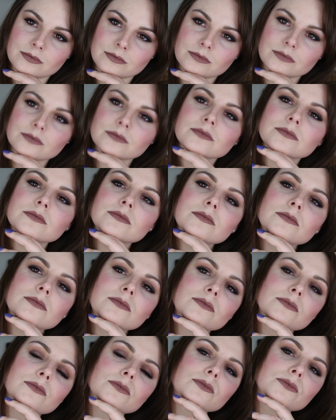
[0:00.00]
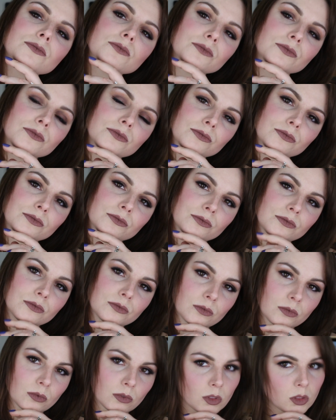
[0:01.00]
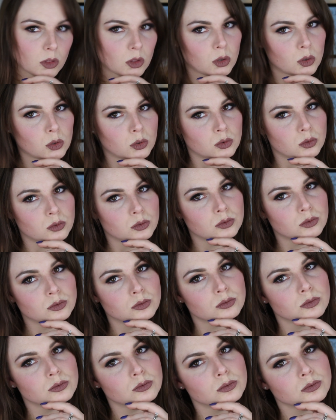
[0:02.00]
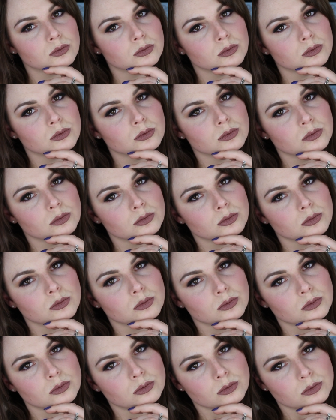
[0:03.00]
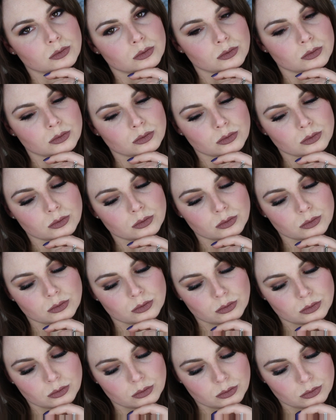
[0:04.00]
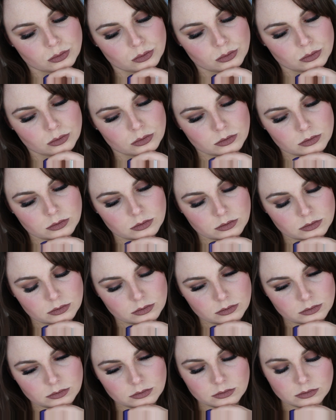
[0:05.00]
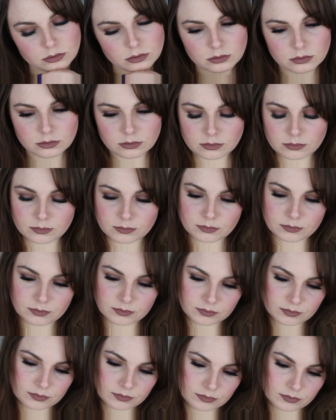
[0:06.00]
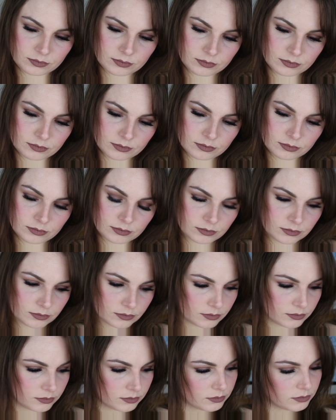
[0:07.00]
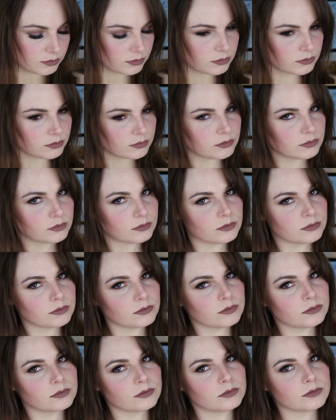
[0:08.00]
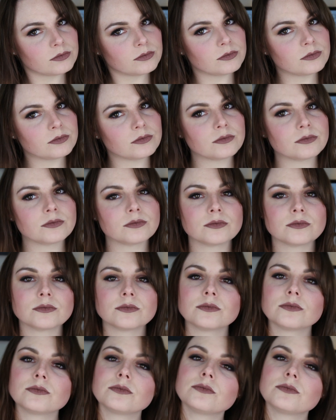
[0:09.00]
colour. It goes on beautifully. This is just one coat. You could build it up if you needed to, but I think it gets great coverage. There is so much pigmentation in there.